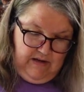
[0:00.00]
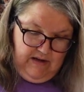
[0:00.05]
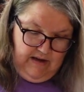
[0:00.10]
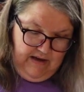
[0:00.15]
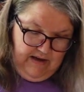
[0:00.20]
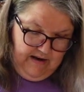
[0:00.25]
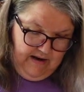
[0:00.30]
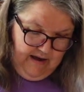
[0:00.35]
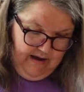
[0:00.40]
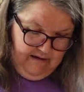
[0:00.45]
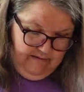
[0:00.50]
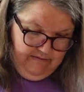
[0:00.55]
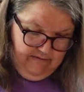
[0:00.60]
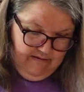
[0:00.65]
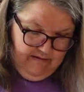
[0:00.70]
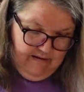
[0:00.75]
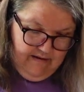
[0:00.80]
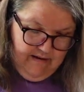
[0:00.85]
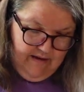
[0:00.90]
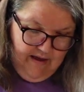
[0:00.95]
And
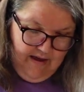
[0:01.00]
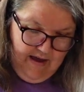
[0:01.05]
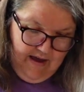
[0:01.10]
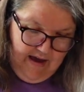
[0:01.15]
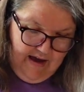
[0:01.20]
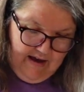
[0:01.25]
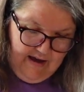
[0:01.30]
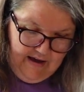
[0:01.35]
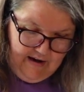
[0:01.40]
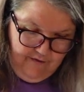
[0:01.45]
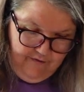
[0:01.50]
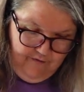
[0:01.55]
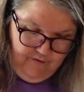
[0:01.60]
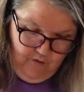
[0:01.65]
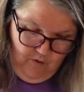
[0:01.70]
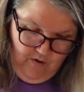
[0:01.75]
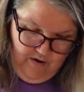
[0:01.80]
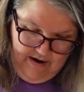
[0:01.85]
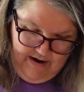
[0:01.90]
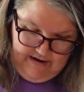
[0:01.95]
I got a
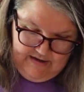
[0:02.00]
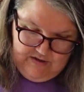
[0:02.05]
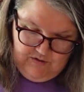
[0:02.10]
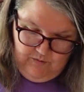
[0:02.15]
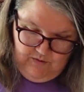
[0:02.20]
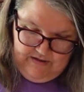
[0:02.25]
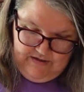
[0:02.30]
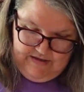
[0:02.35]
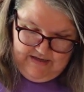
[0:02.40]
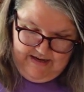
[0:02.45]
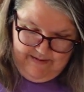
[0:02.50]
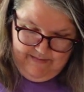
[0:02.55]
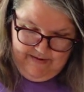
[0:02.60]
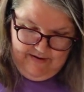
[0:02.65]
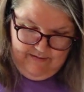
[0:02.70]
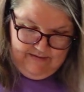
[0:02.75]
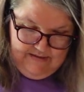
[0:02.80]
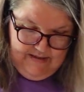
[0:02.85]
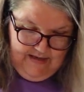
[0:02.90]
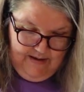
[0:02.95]
4X one time, and
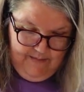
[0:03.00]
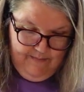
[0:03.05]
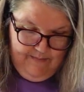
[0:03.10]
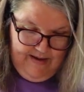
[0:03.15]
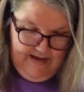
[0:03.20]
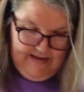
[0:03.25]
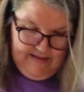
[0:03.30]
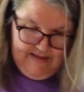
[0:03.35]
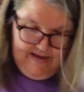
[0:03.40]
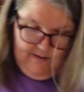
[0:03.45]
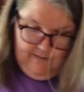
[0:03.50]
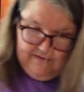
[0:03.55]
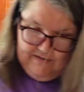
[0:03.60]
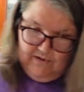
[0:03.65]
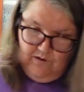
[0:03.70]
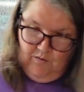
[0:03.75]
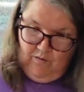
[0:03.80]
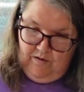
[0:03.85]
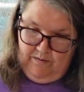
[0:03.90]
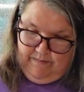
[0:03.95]
it was like, man, that was
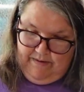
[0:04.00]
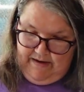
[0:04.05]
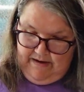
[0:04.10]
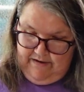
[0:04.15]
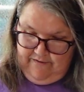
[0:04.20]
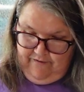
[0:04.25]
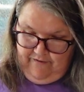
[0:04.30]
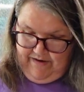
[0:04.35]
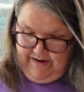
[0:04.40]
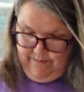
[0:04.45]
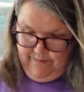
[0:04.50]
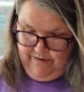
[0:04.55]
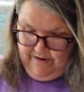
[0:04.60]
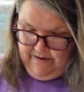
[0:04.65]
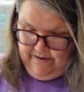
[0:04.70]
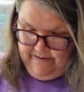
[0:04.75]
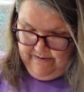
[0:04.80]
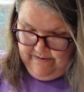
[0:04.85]
a gold mine of fabric.